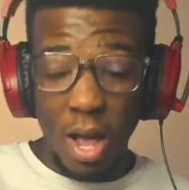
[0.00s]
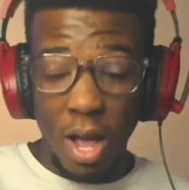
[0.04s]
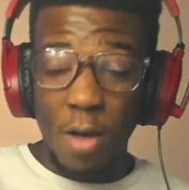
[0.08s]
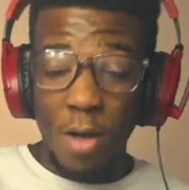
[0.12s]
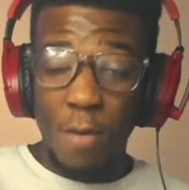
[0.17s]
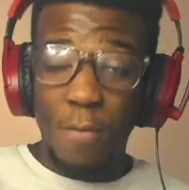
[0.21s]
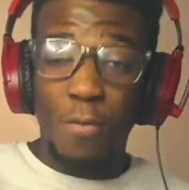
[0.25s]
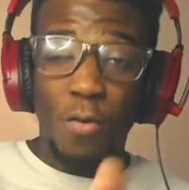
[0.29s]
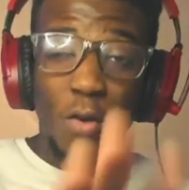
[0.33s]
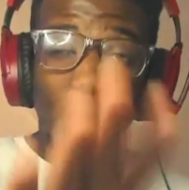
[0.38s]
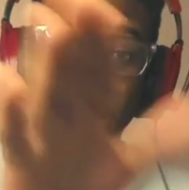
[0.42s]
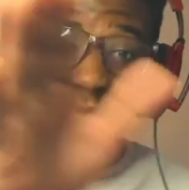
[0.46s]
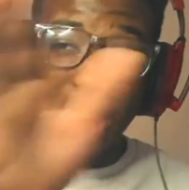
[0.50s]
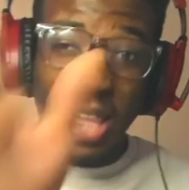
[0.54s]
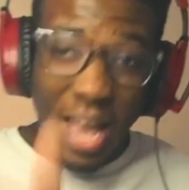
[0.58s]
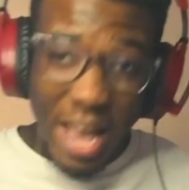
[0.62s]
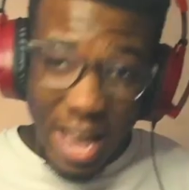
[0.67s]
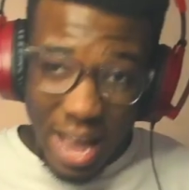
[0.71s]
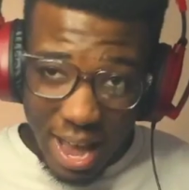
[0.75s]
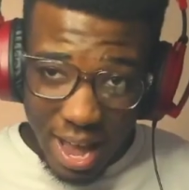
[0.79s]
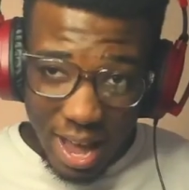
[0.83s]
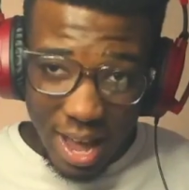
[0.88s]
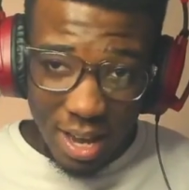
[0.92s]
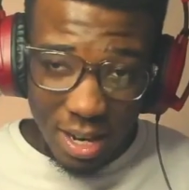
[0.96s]
if you
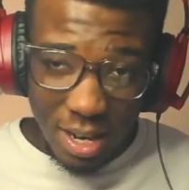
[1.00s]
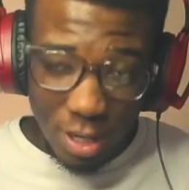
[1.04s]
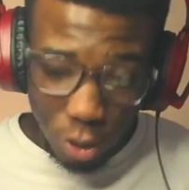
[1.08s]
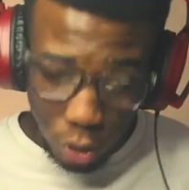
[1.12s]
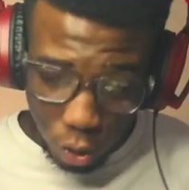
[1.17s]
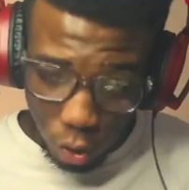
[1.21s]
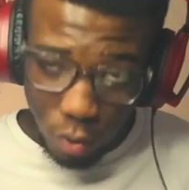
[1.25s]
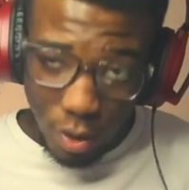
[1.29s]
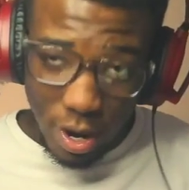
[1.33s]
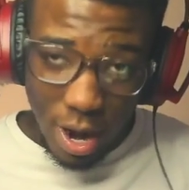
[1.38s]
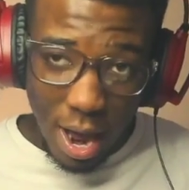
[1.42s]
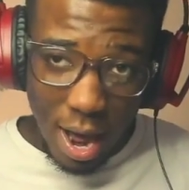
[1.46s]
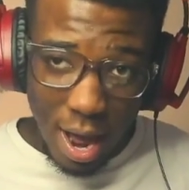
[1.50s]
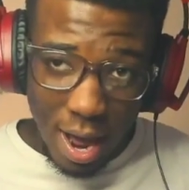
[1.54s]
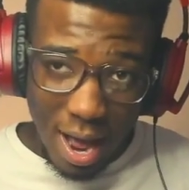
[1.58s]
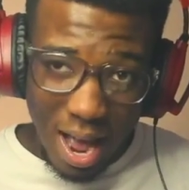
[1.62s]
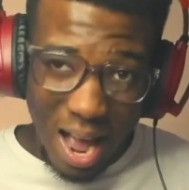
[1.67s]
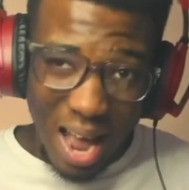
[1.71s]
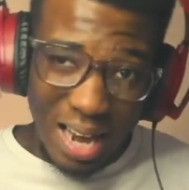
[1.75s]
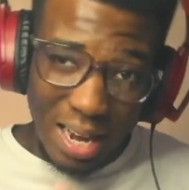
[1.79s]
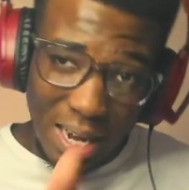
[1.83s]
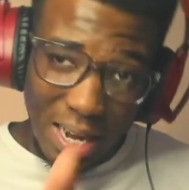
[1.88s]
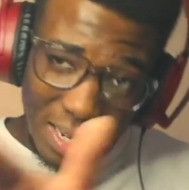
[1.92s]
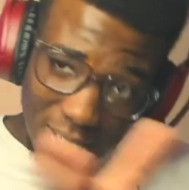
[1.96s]
dare do that
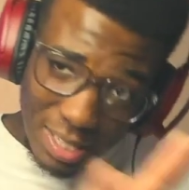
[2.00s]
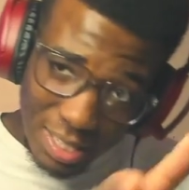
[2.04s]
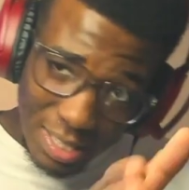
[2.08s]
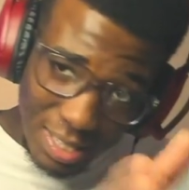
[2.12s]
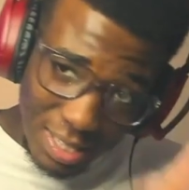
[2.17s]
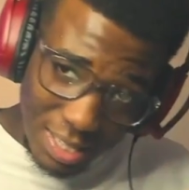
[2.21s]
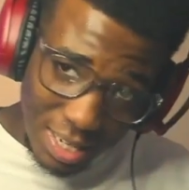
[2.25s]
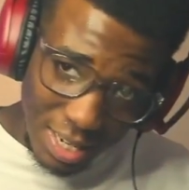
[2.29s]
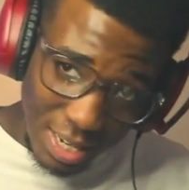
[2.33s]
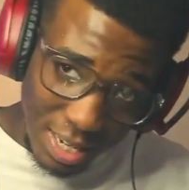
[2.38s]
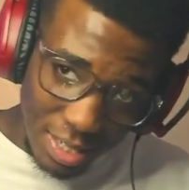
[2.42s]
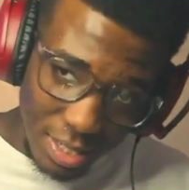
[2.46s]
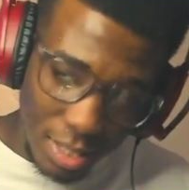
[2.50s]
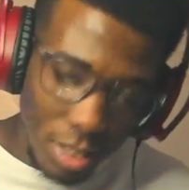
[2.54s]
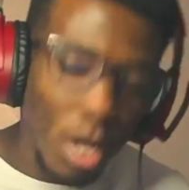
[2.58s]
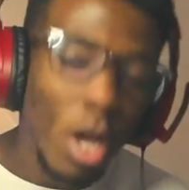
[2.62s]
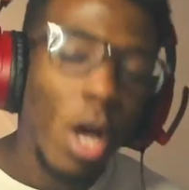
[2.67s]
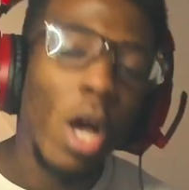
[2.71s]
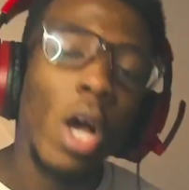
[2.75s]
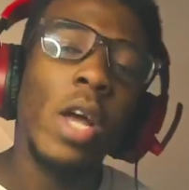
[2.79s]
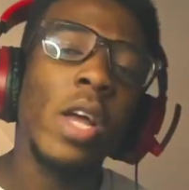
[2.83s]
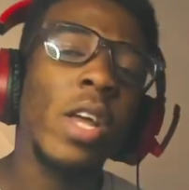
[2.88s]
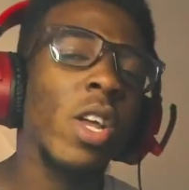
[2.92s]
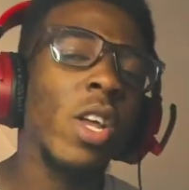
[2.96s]
and listen to this,
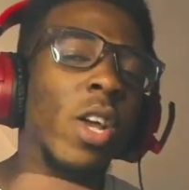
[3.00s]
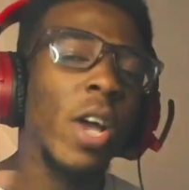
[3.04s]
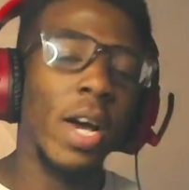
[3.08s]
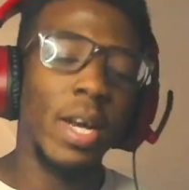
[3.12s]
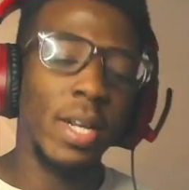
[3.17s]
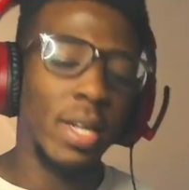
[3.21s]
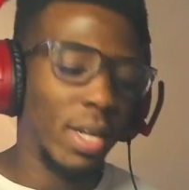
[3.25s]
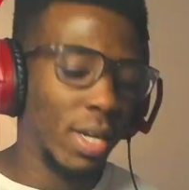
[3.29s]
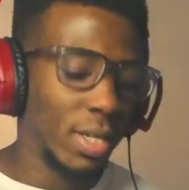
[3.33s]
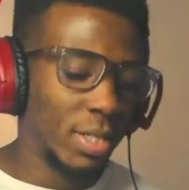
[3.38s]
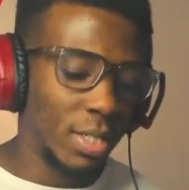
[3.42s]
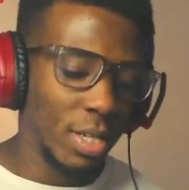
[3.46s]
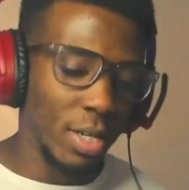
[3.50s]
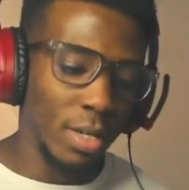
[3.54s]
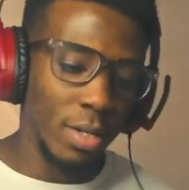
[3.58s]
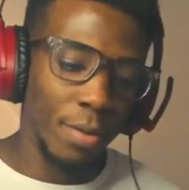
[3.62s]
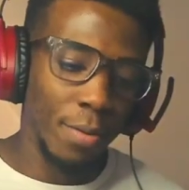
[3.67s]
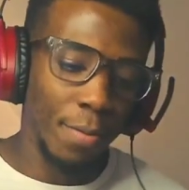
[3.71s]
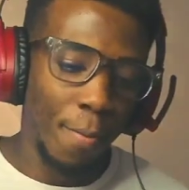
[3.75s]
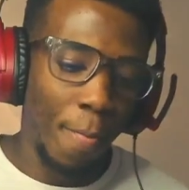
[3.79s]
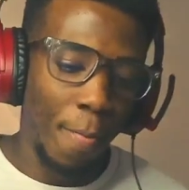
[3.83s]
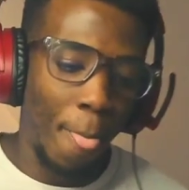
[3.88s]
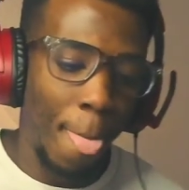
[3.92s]
you're addicted.